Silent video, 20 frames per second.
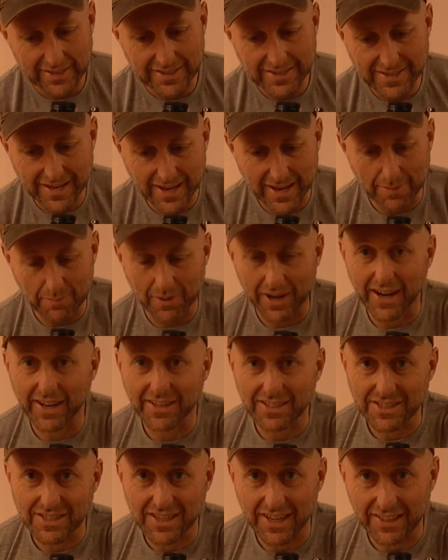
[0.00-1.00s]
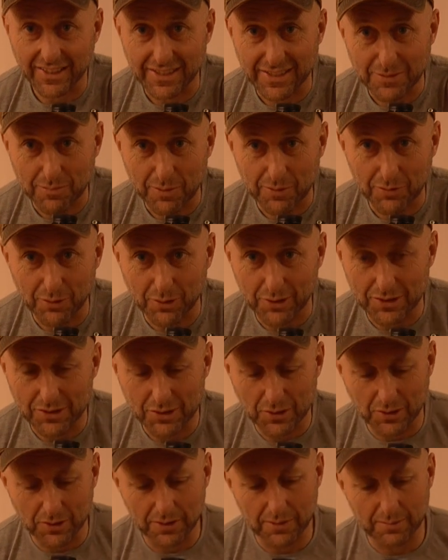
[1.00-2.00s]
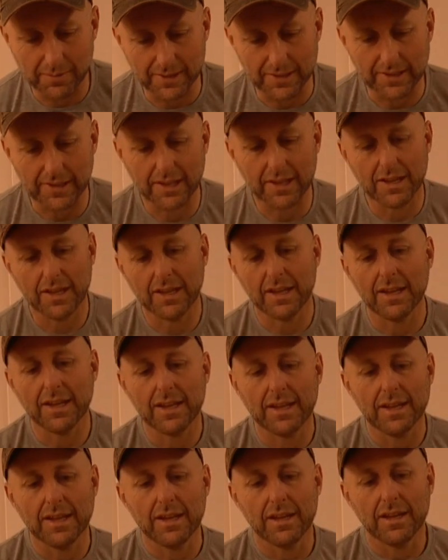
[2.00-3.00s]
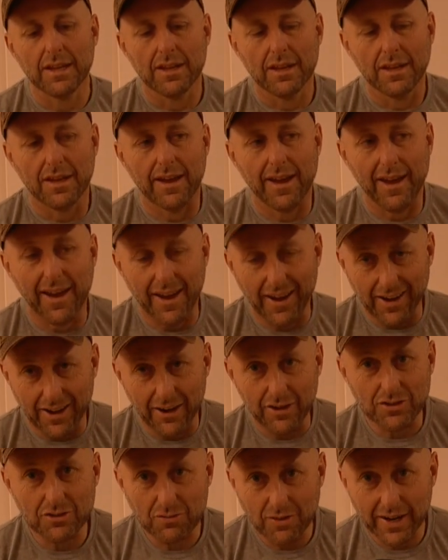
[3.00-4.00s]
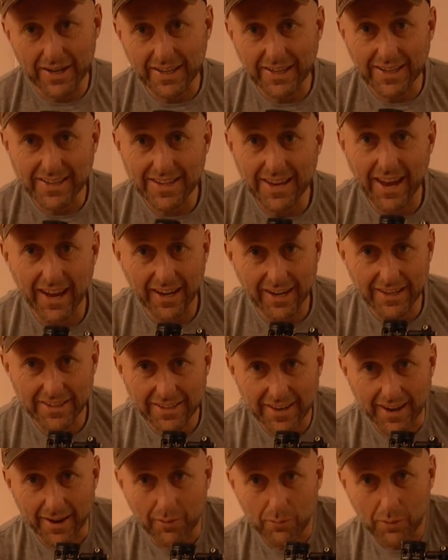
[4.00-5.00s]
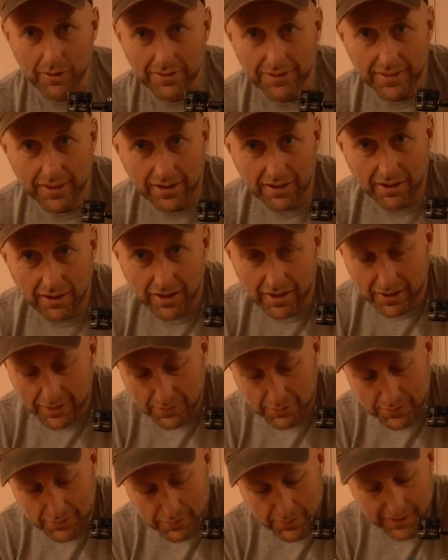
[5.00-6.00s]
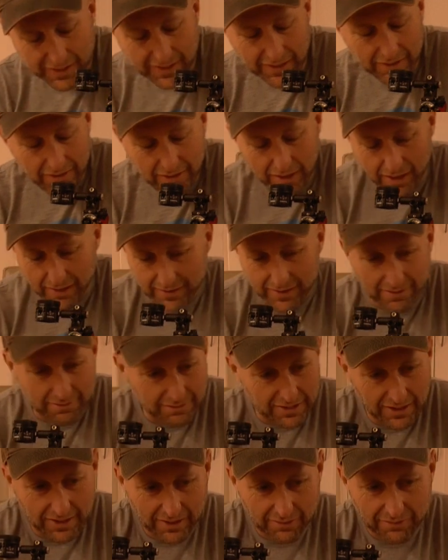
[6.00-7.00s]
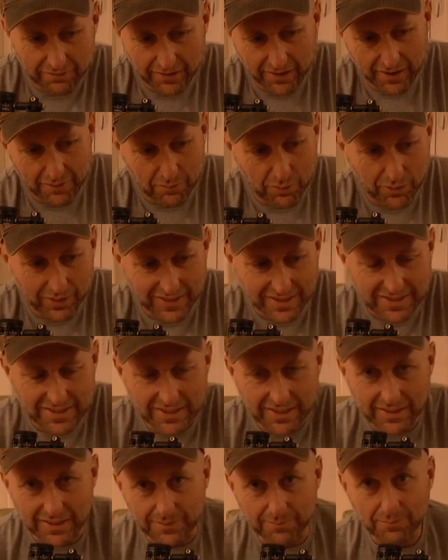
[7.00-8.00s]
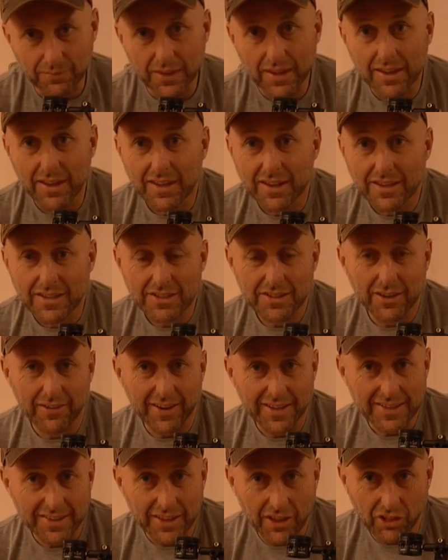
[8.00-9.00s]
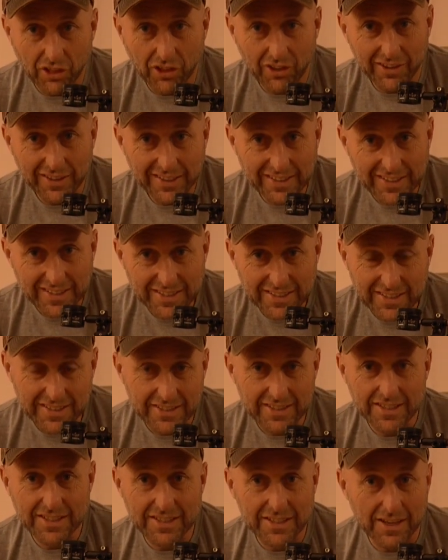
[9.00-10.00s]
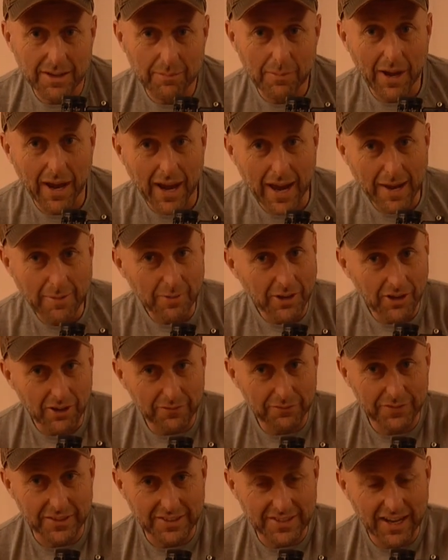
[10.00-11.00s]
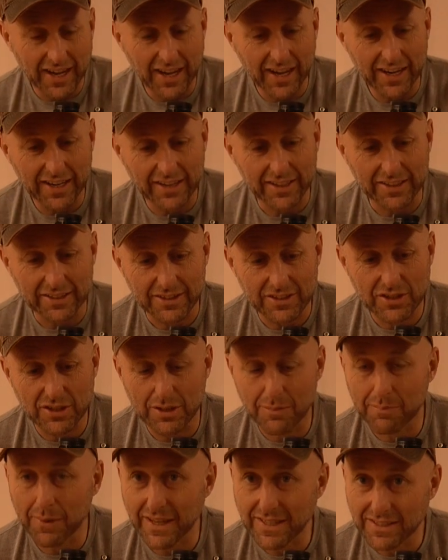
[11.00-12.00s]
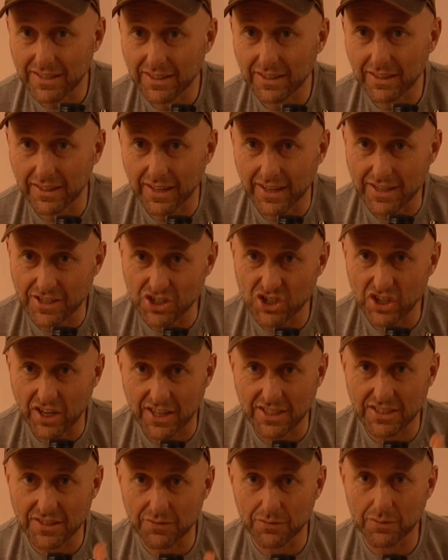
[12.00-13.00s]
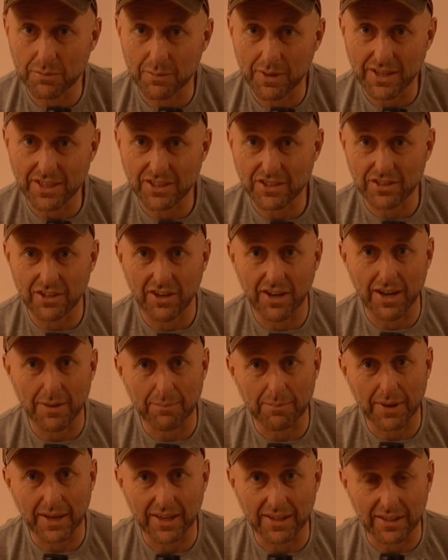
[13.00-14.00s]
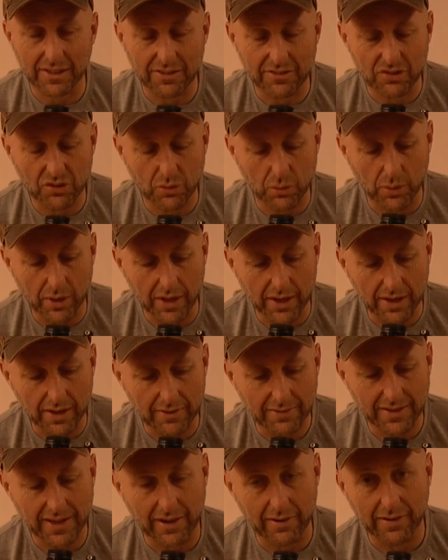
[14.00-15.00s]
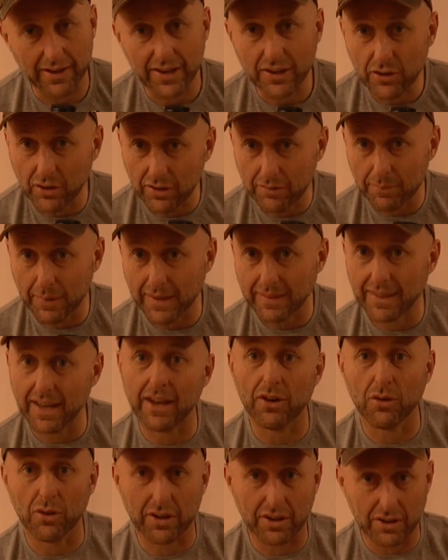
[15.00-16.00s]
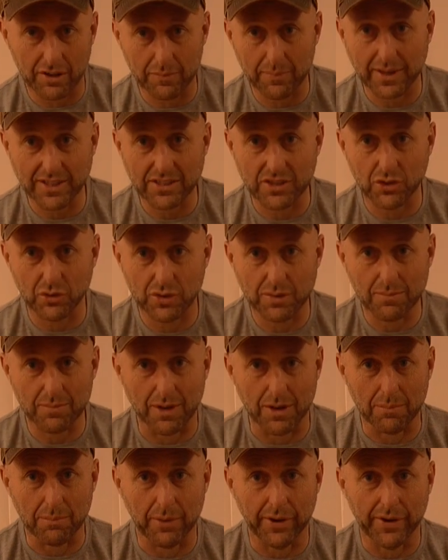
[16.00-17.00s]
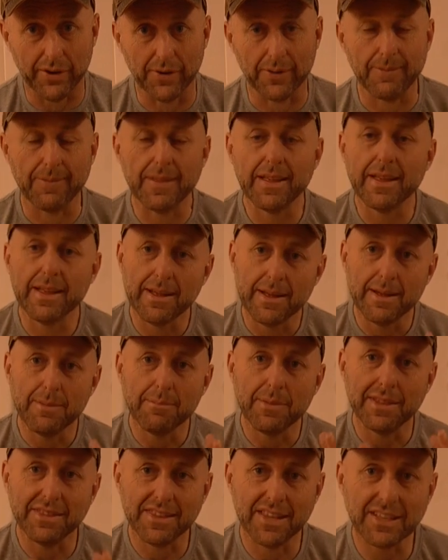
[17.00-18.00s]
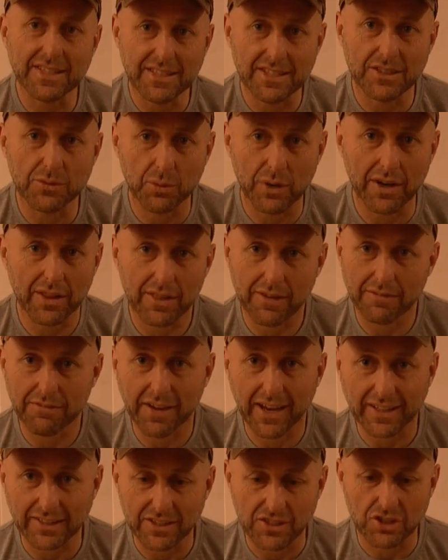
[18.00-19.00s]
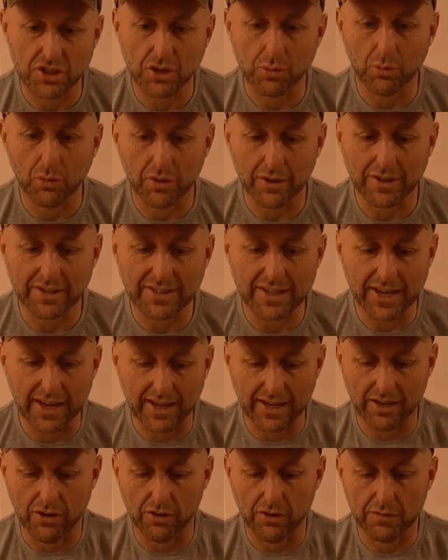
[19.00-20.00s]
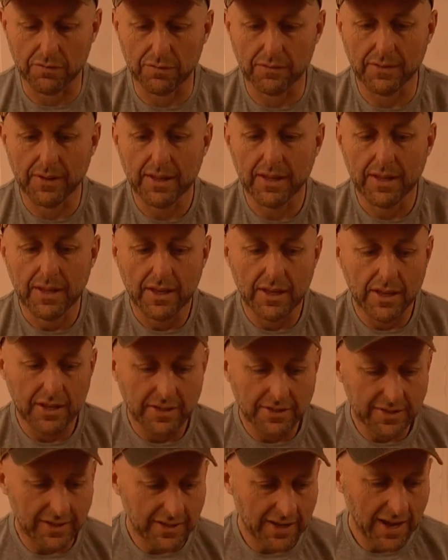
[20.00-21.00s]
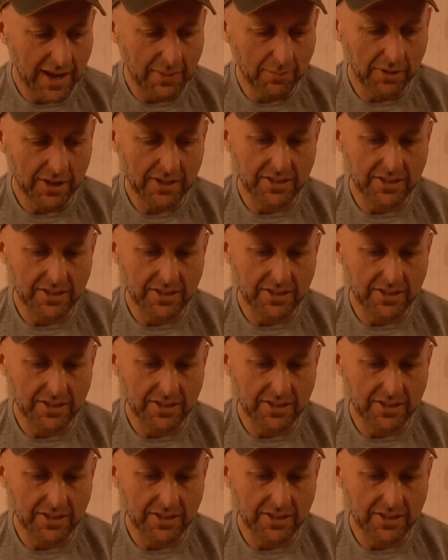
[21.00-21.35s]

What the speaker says: damn, I hadn't checked this before the tournament. And I was running neck and neck with the guy who was winning, like there was only 5 points in it. So at the longer distances, I'm aiming off the target to basically adjust for my sight being square. Now, it could have been that, or it could have been tilting my bow, but this is one of the factors you want to take off. So now my